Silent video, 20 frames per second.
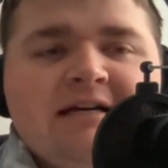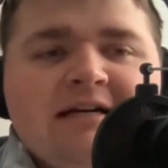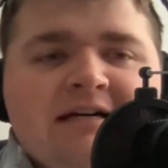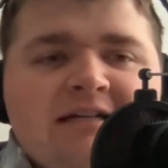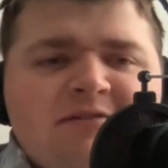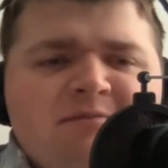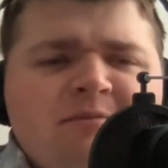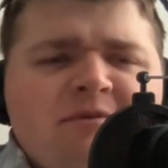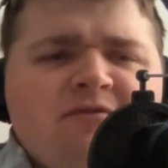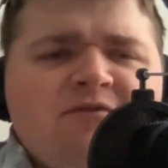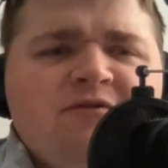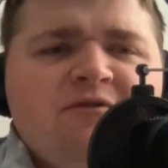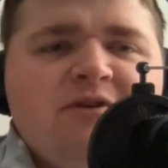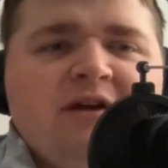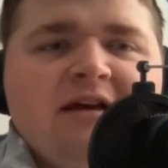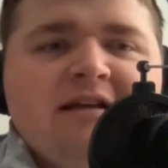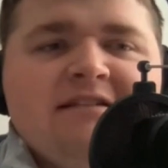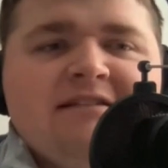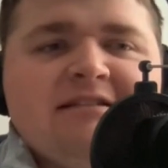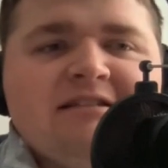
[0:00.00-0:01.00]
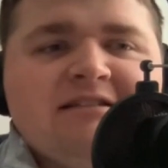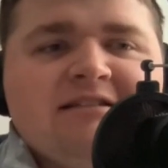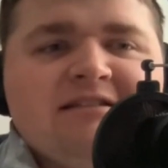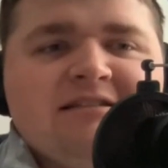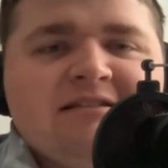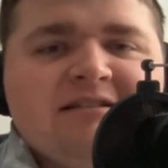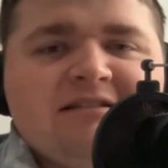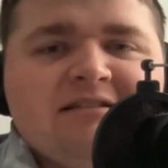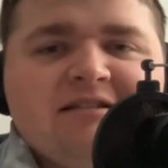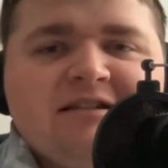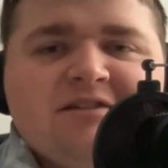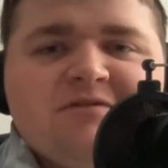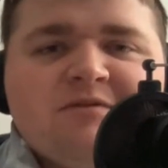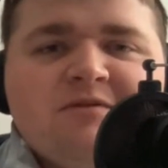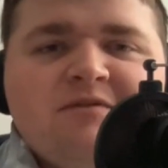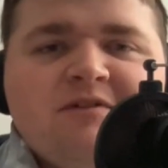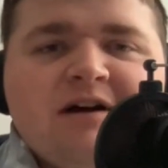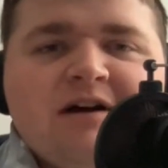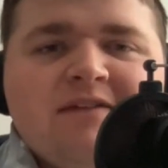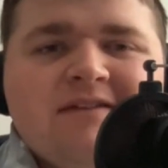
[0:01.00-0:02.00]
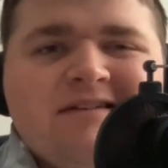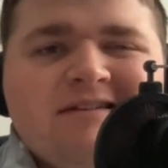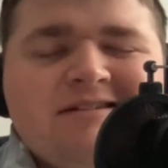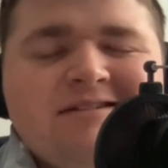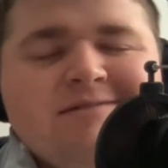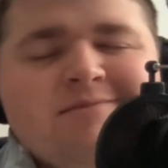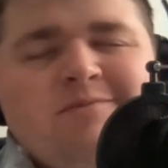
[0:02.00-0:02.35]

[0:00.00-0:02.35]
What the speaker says: It's been a few days since we've done this.